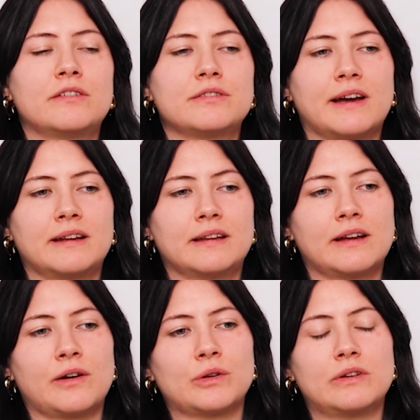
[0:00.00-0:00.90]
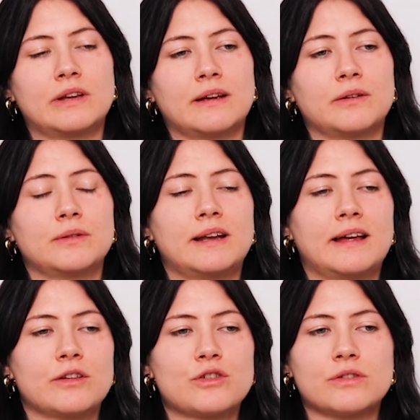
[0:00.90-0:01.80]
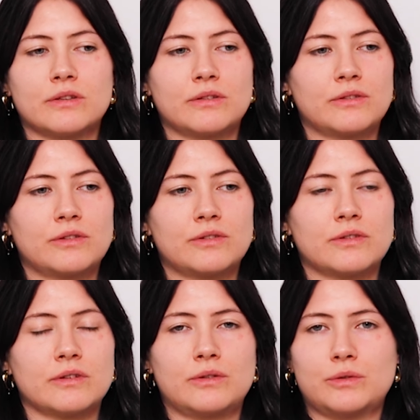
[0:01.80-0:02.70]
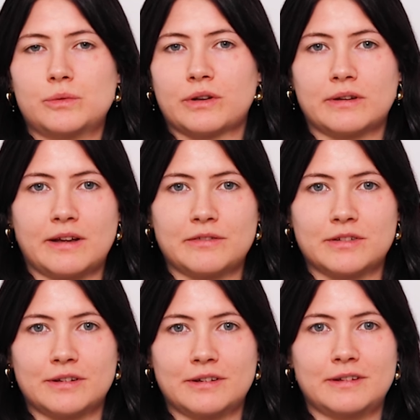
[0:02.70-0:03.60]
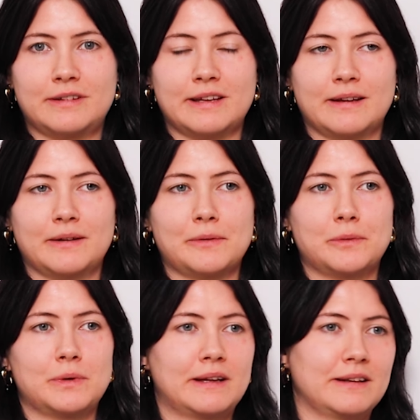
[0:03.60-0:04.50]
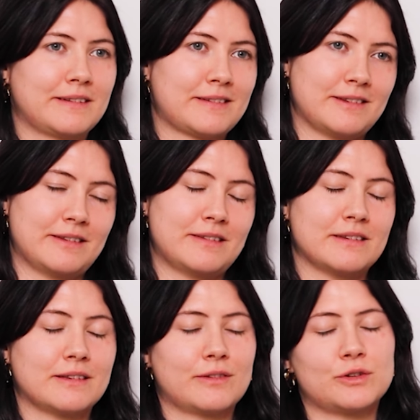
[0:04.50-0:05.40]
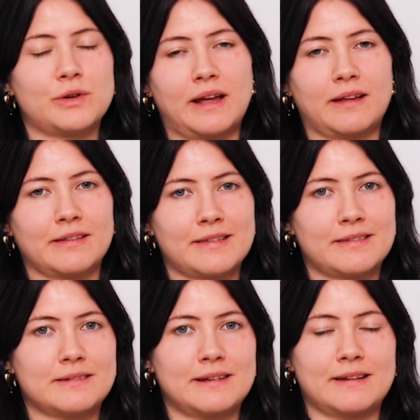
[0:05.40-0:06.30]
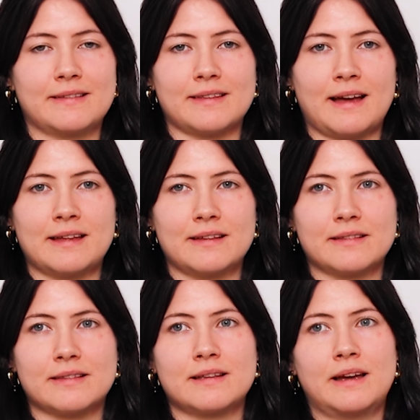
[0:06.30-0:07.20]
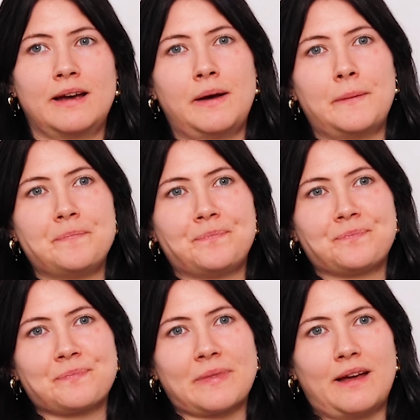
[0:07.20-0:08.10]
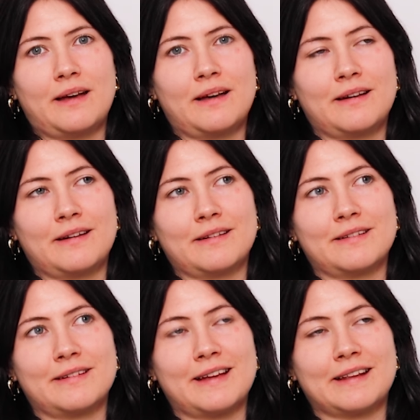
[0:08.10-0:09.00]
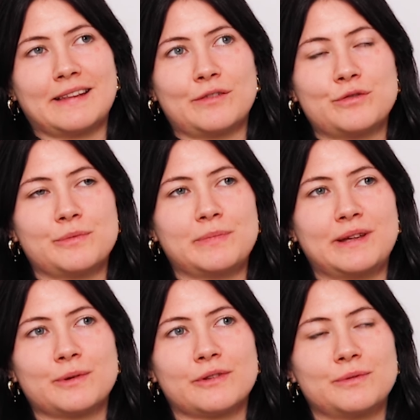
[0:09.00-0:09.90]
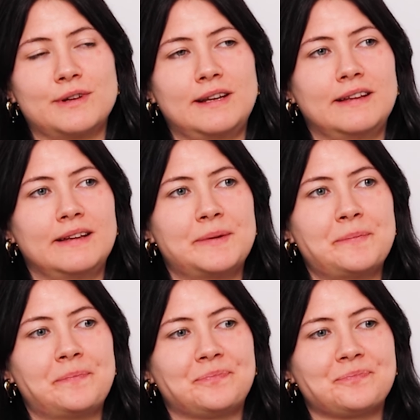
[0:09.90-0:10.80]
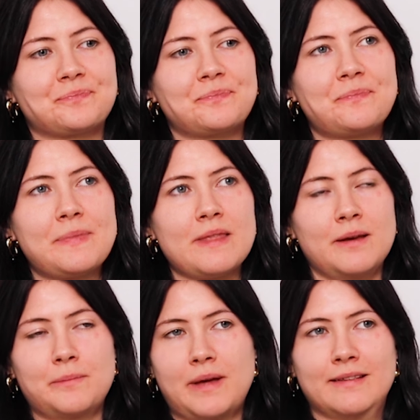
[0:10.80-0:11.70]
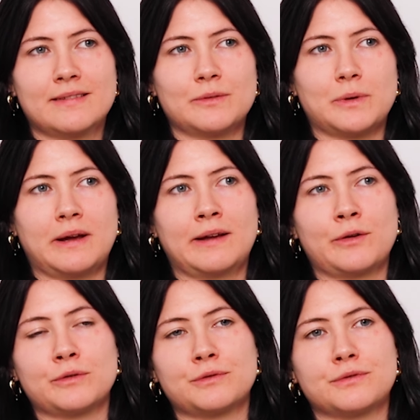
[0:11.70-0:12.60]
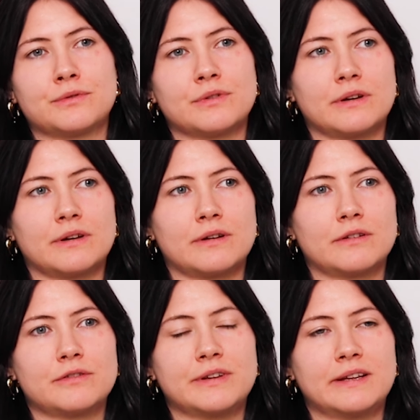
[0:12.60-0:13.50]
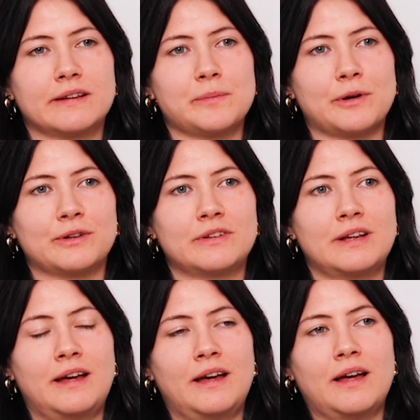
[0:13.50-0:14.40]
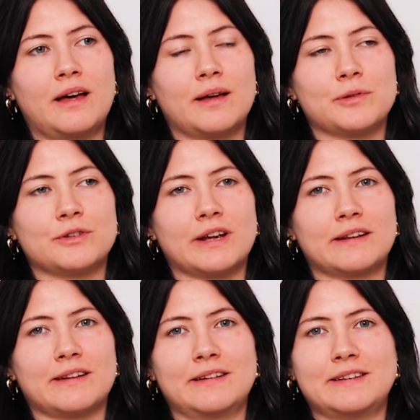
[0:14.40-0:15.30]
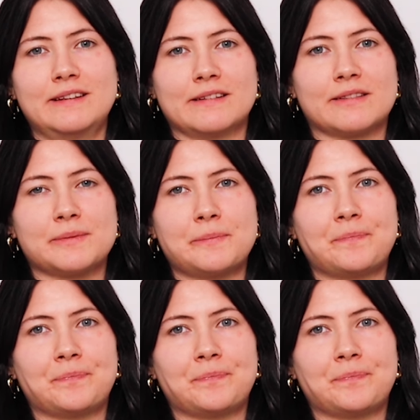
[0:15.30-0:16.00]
finding out their relations to one another, their weaknesses and strengths, their desires. And that for me was a really amazing way of thinking about abstract ideas.